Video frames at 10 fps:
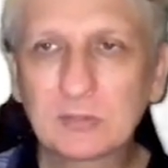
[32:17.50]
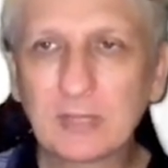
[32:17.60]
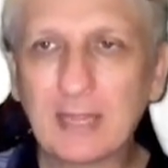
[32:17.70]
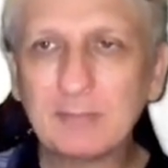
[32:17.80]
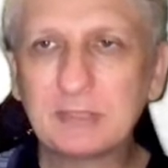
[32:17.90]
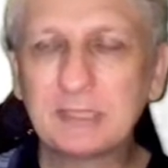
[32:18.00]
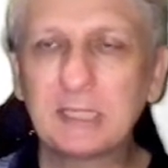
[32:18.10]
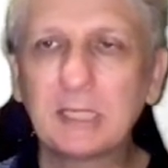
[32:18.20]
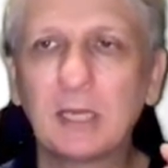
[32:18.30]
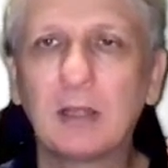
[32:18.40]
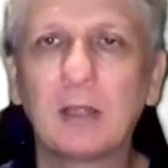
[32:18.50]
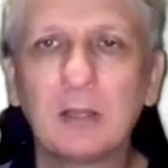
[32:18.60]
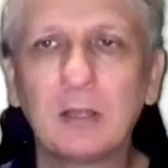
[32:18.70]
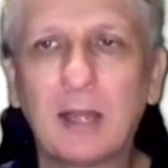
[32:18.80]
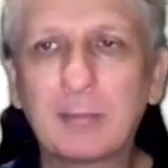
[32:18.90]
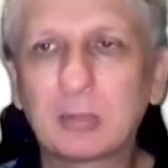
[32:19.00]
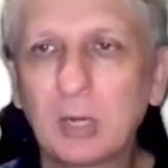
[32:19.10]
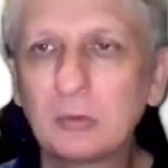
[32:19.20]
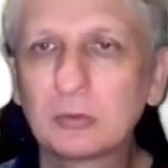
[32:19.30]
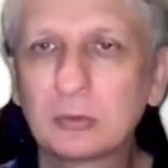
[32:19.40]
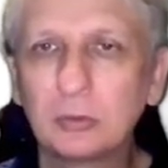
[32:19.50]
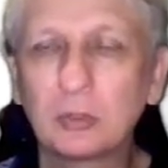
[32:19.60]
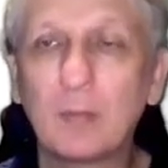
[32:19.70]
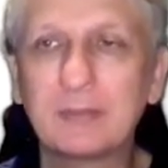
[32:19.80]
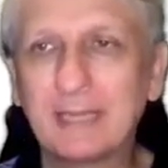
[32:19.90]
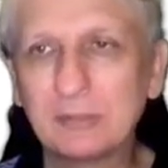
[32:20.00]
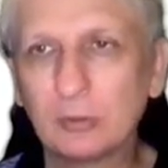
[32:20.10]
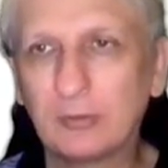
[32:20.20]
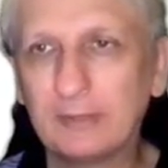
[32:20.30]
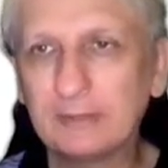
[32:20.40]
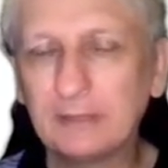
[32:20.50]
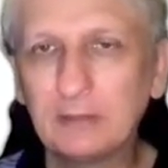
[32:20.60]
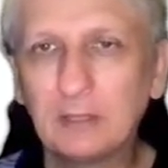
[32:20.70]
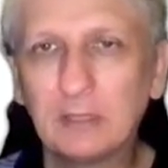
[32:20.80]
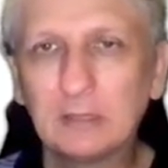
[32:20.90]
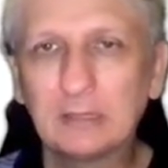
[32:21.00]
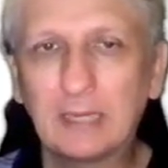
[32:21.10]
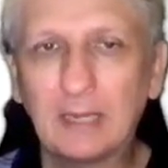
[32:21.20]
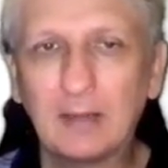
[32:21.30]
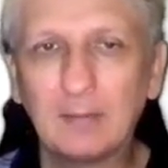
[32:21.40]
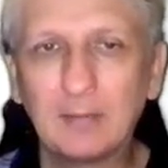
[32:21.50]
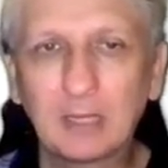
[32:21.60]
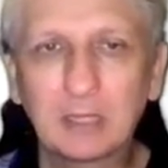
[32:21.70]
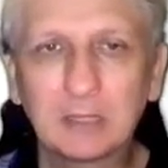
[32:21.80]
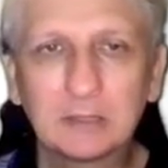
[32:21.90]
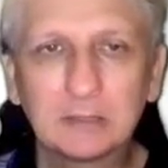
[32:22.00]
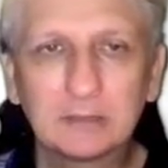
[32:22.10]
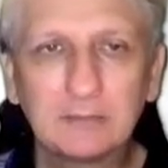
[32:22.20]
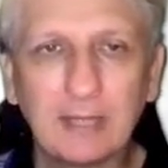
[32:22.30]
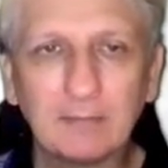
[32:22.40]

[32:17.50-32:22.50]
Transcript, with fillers: Now, that's a particular approach to computational thinking um,